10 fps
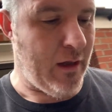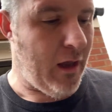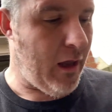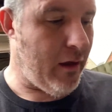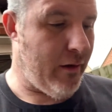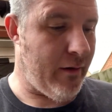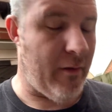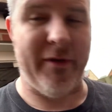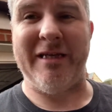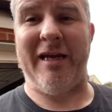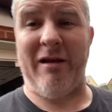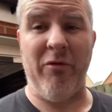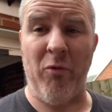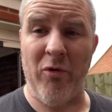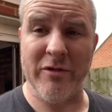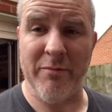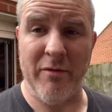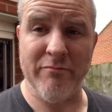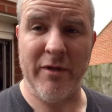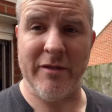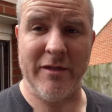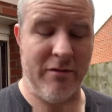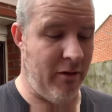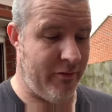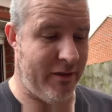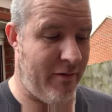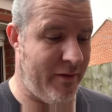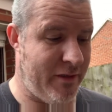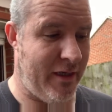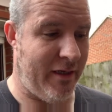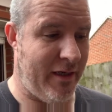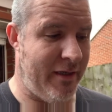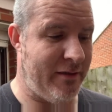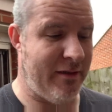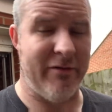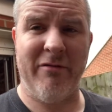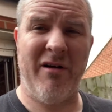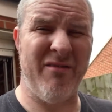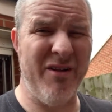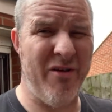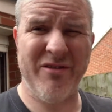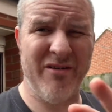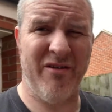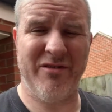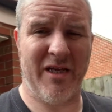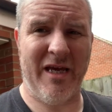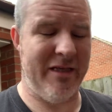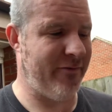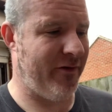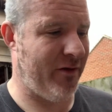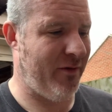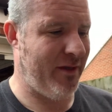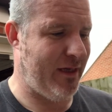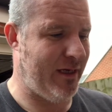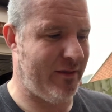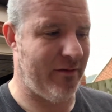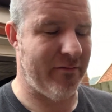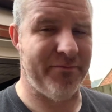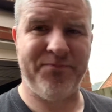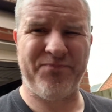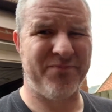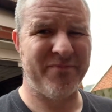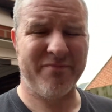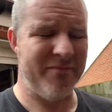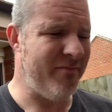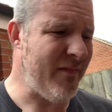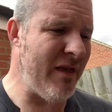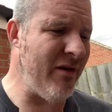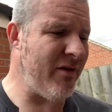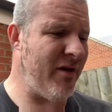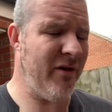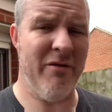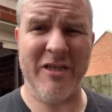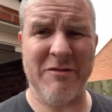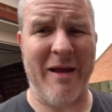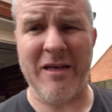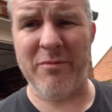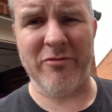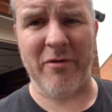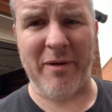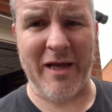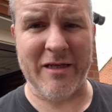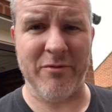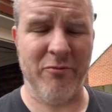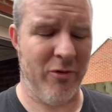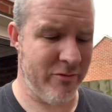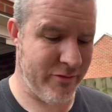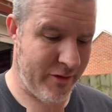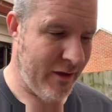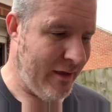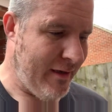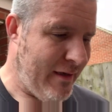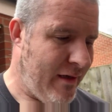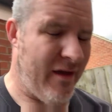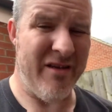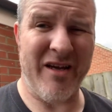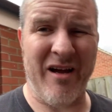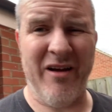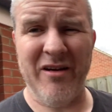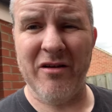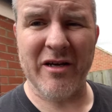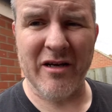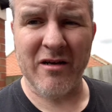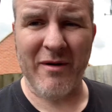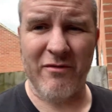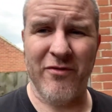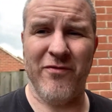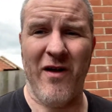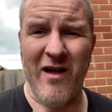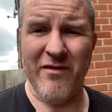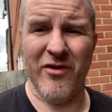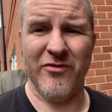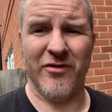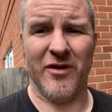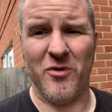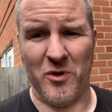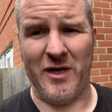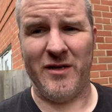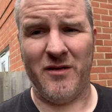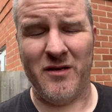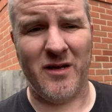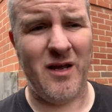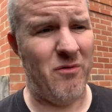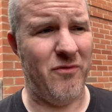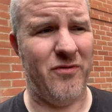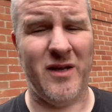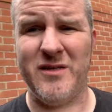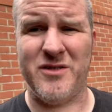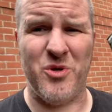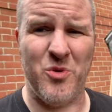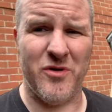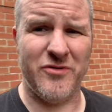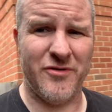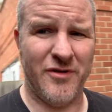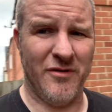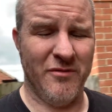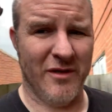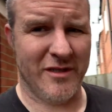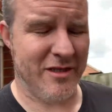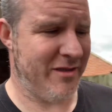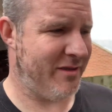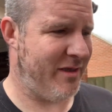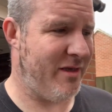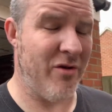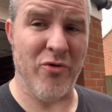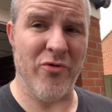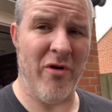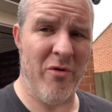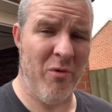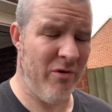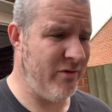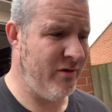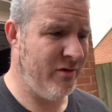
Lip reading: I'll be taking out the water pump and the lower timing chain case. Now, there are loads and loads of kits for doing this, and you know, you can do expandable replacement ones. You're kind of looking at about 500 quid. You can get one for like 200, which is the Euro one.